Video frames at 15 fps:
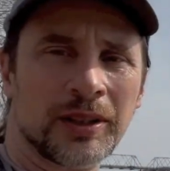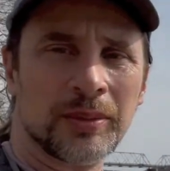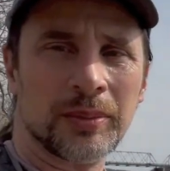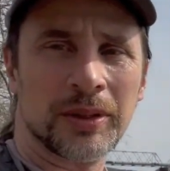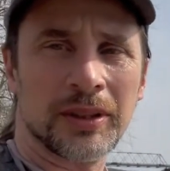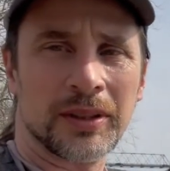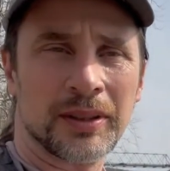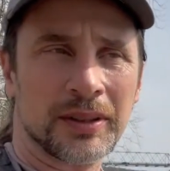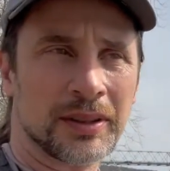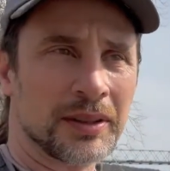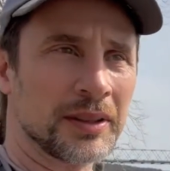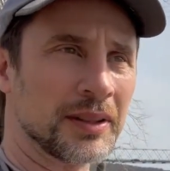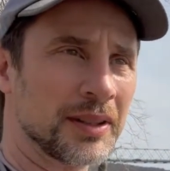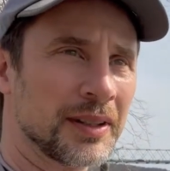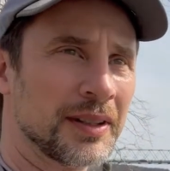
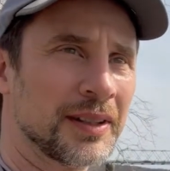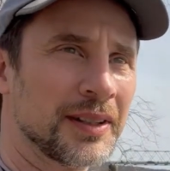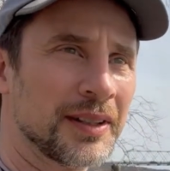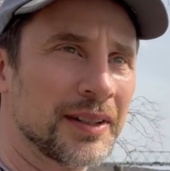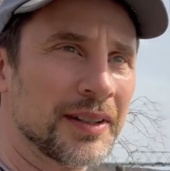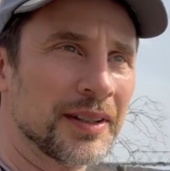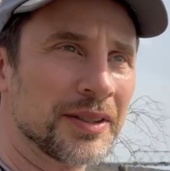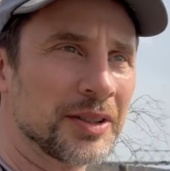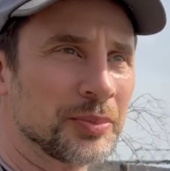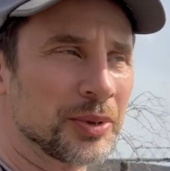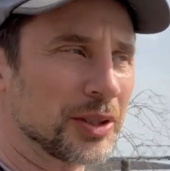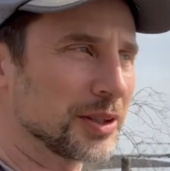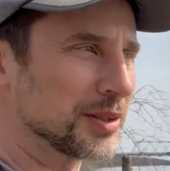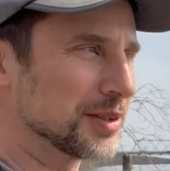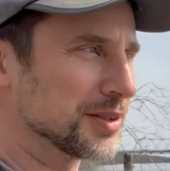But still
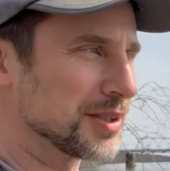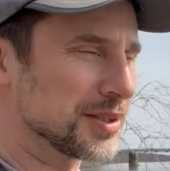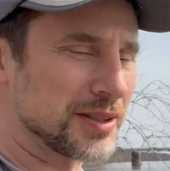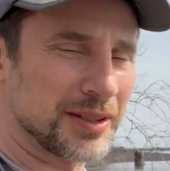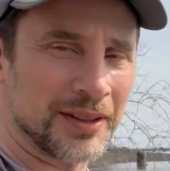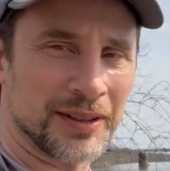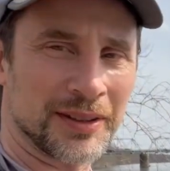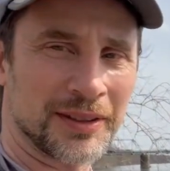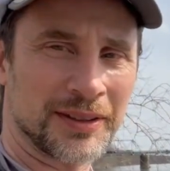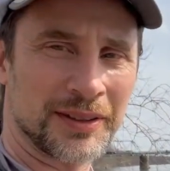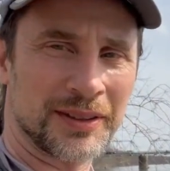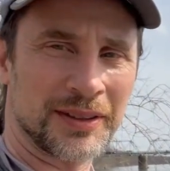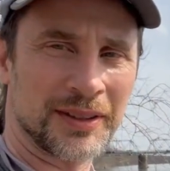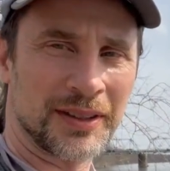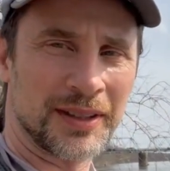pretty cool just to
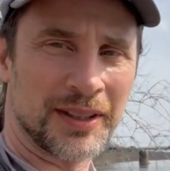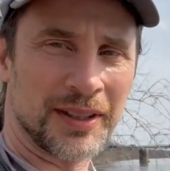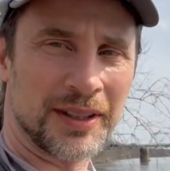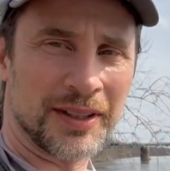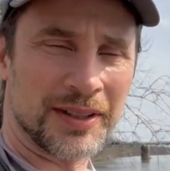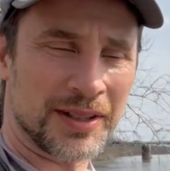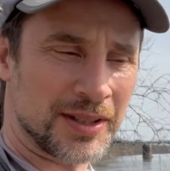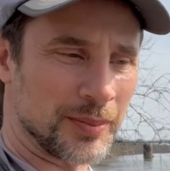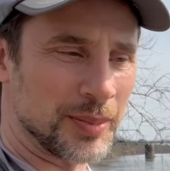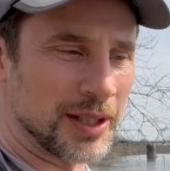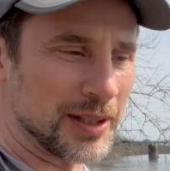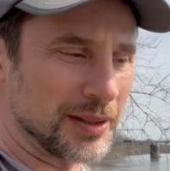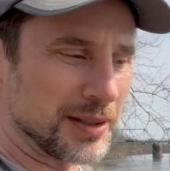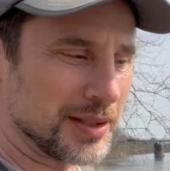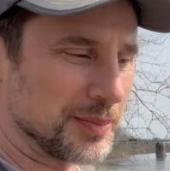be
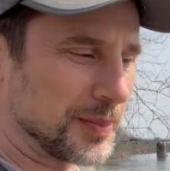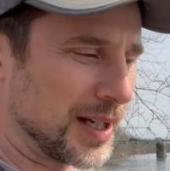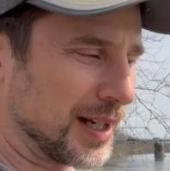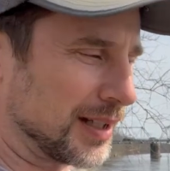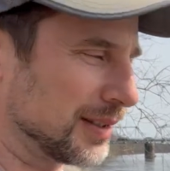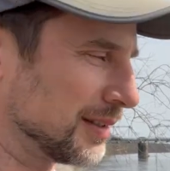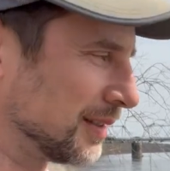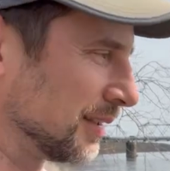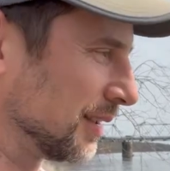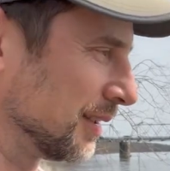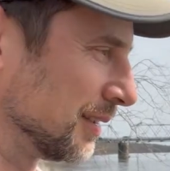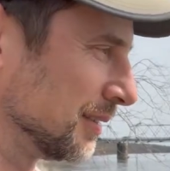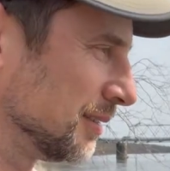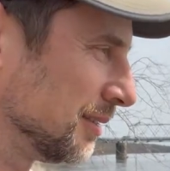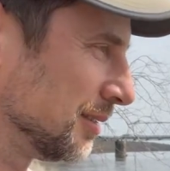in the spot, you
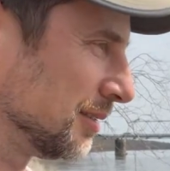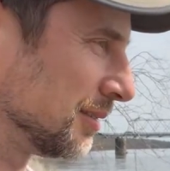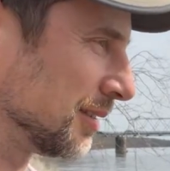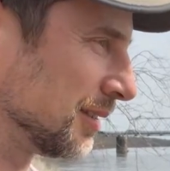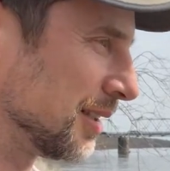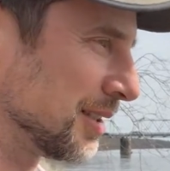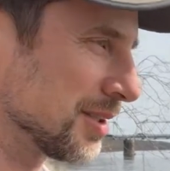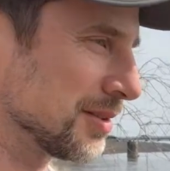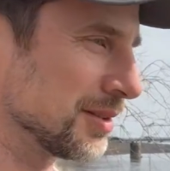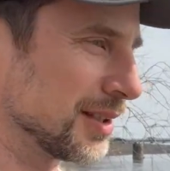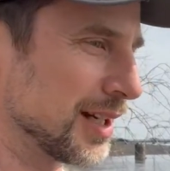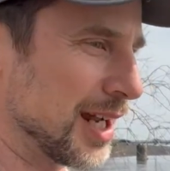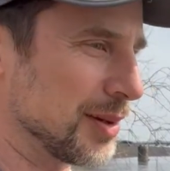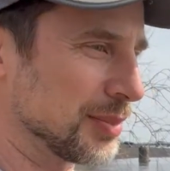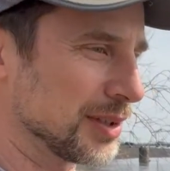know, where history
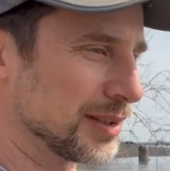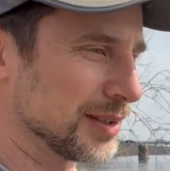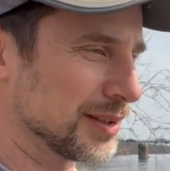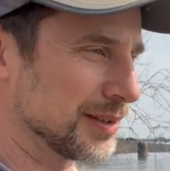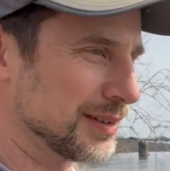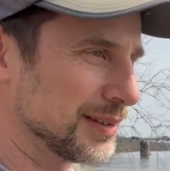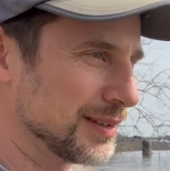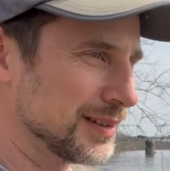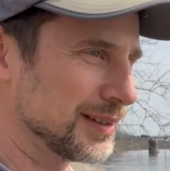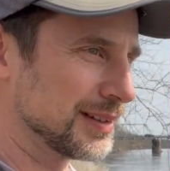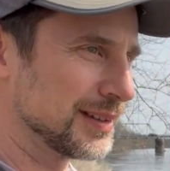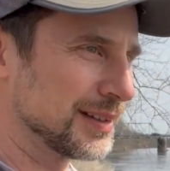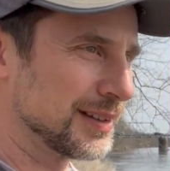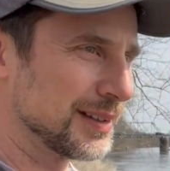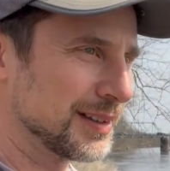happened,
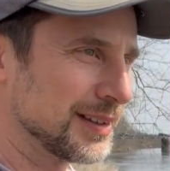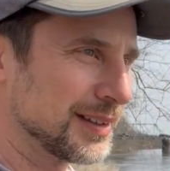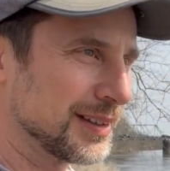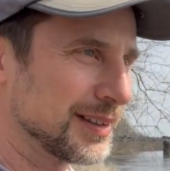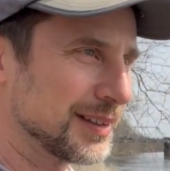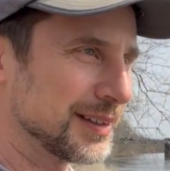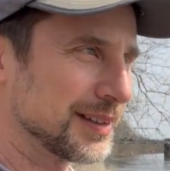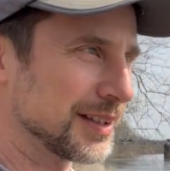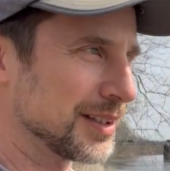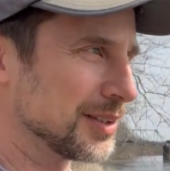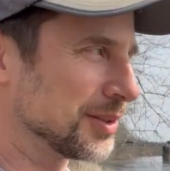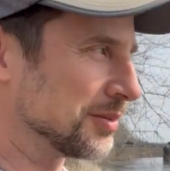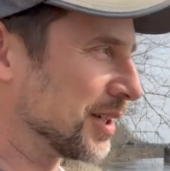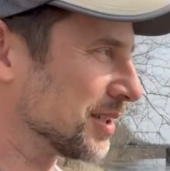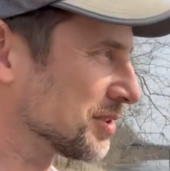and like, you know,
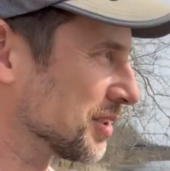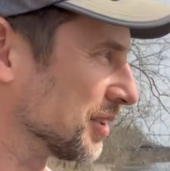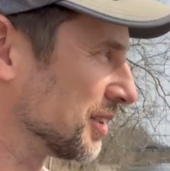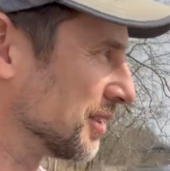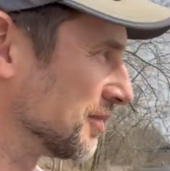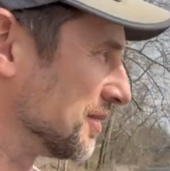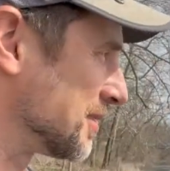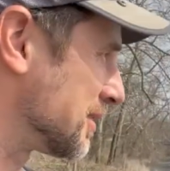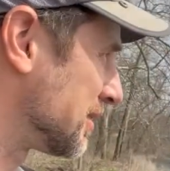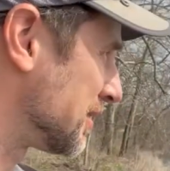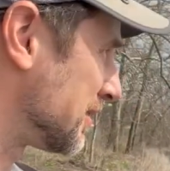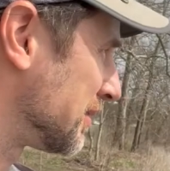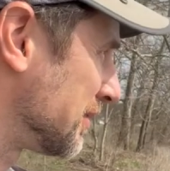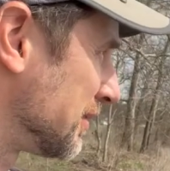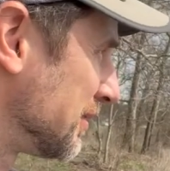Washington
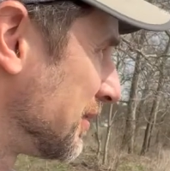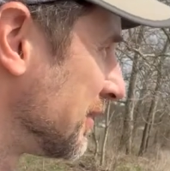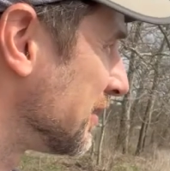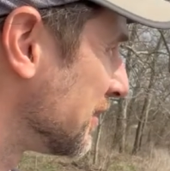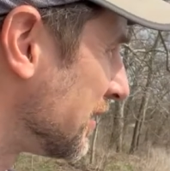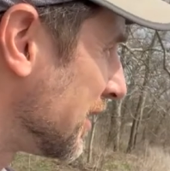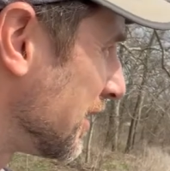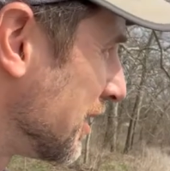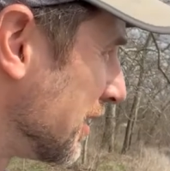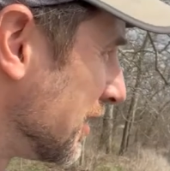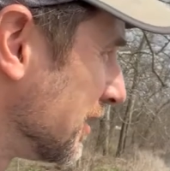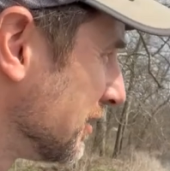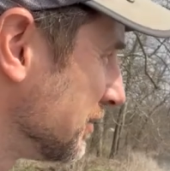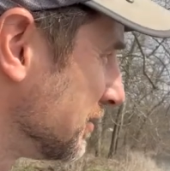was right here